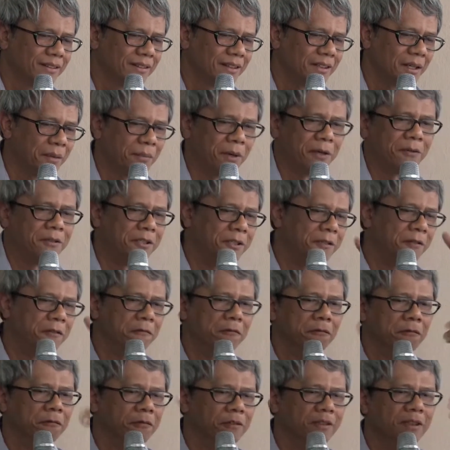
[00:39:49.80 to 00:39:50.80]
about
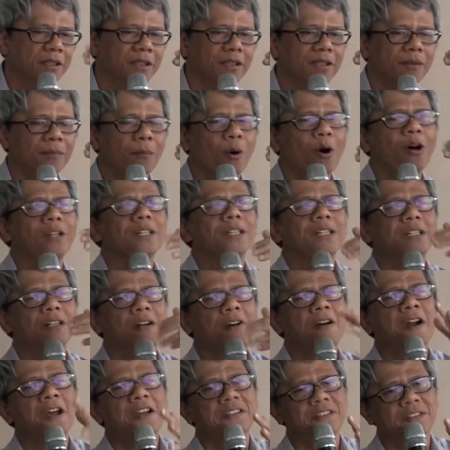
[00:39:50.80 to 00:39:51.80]
the border
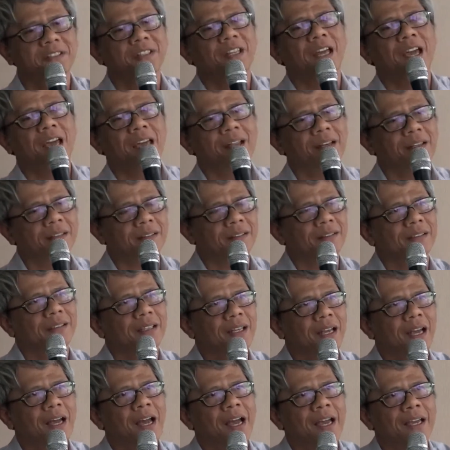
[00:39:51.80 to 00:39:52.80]
crash, and
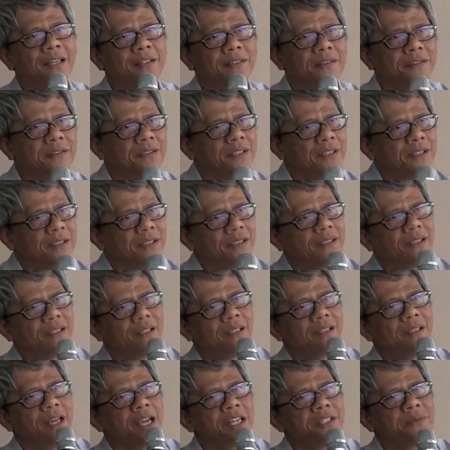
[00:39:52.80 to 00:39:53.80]
the
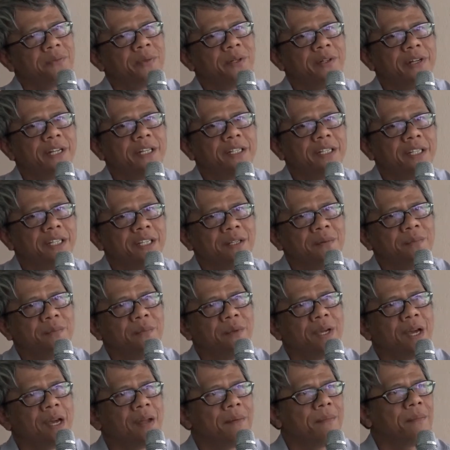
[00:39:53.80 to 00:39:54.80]
experience in
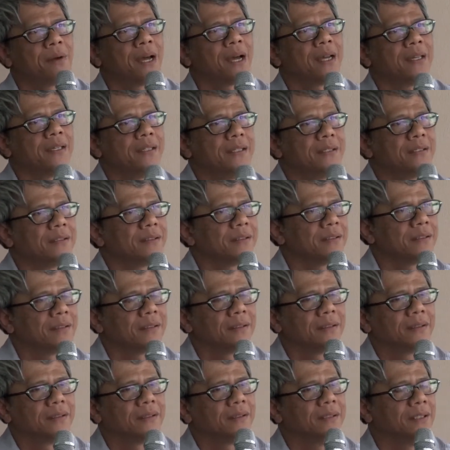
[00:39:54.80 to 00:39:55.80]
Myanmar is
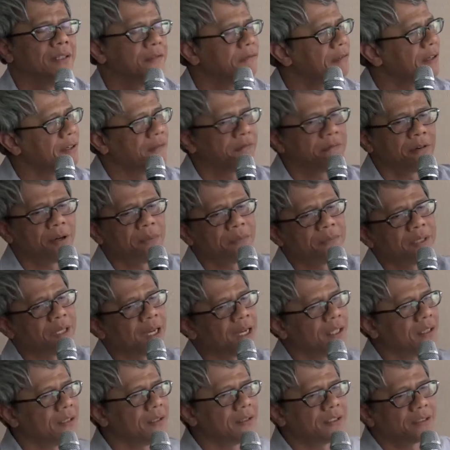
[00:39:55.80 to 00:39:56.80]
different from the
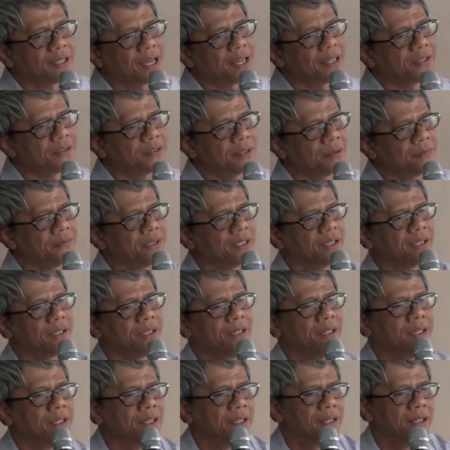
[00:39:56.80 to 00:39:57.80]
other side of the
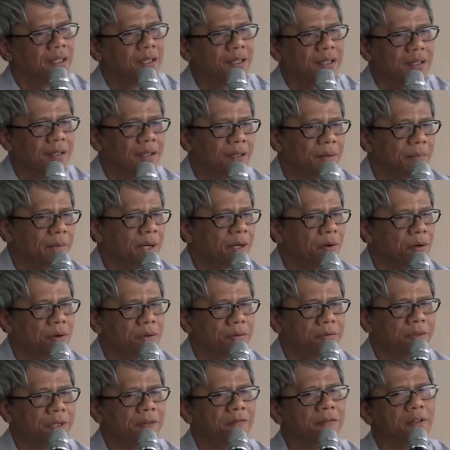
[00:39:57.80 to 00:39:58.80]

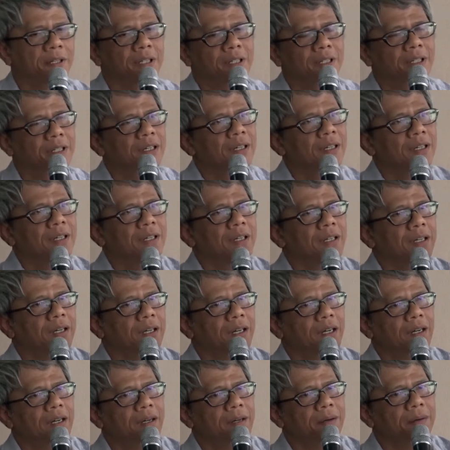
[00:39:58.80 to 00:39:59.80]
Mekong River.
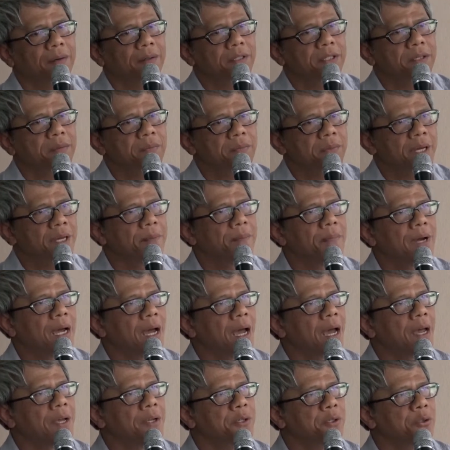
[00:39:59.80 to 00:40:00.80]
In
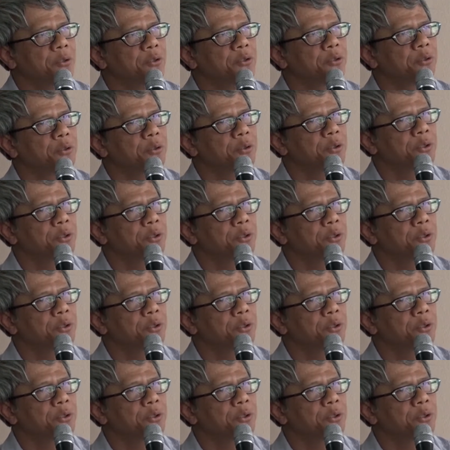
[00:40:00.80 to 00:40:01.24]
Myanmar, I used to